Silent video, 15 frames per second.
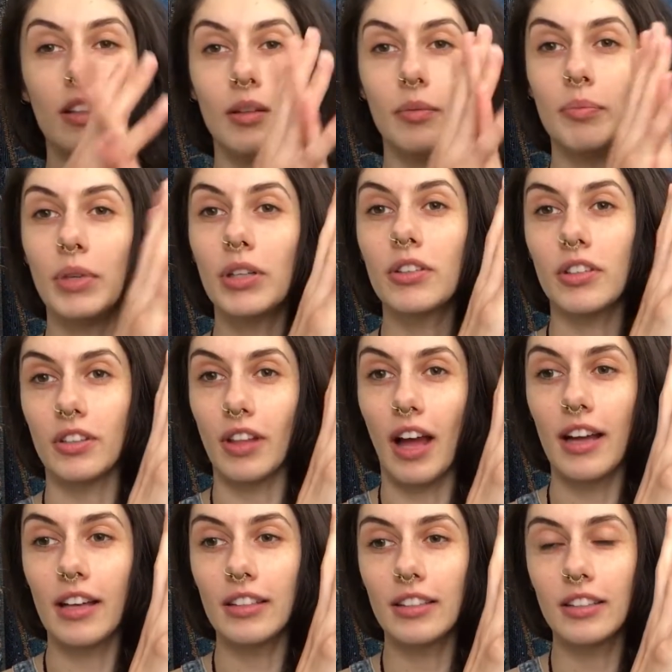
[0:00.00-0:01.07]
mirror
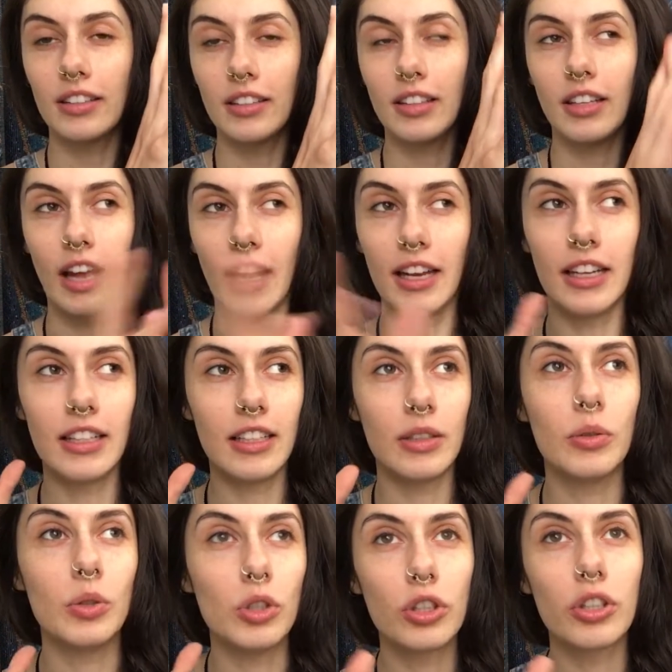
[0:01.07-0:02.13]
that. And it
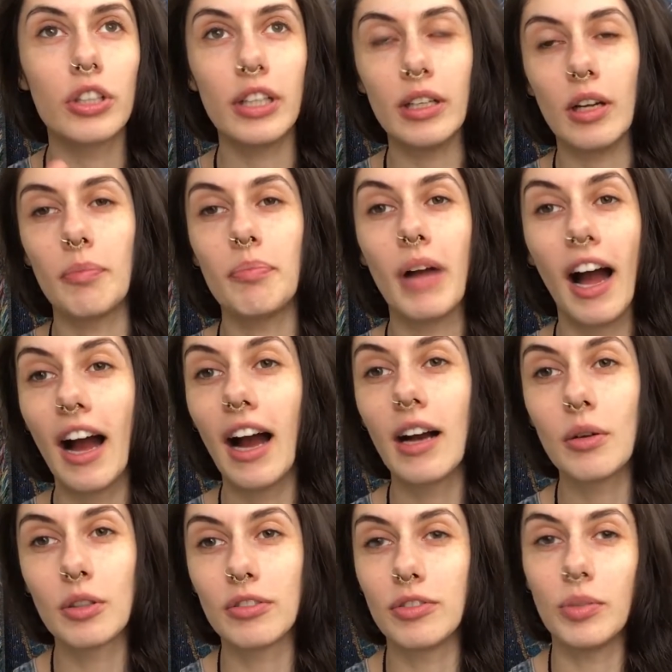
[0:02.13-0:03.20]
will create a
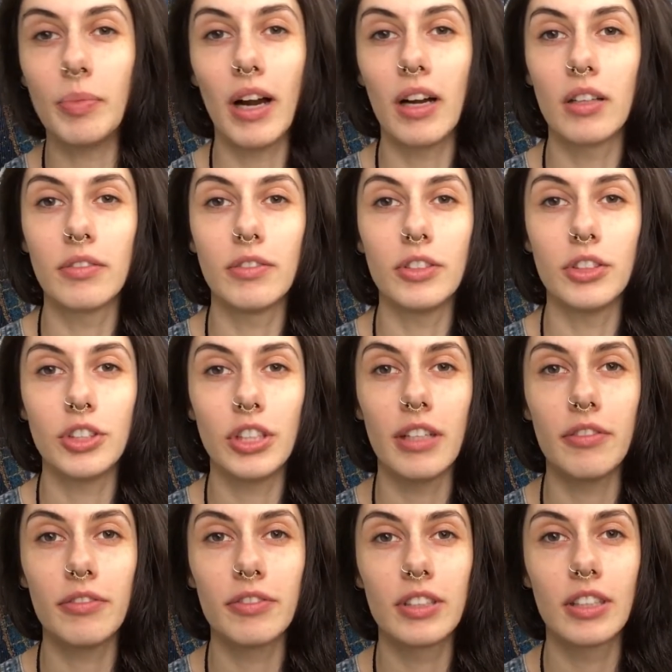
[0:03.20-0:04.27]
powerful, powerful
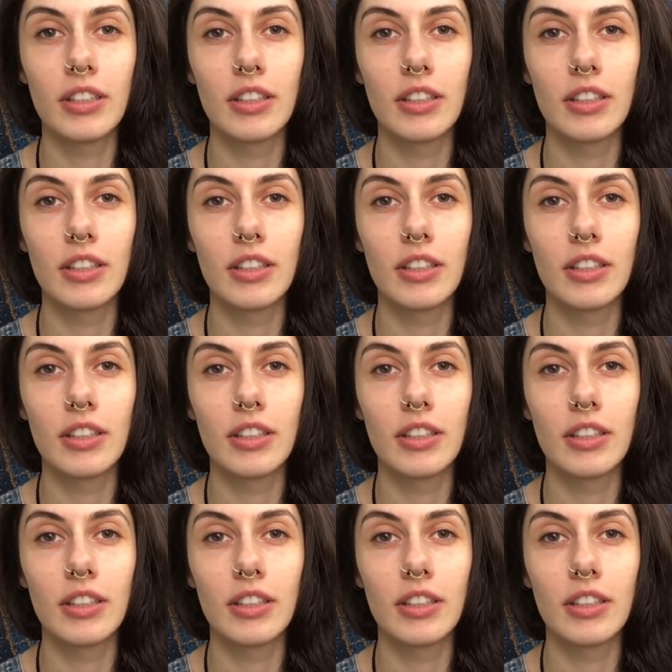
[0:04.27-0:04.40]
shift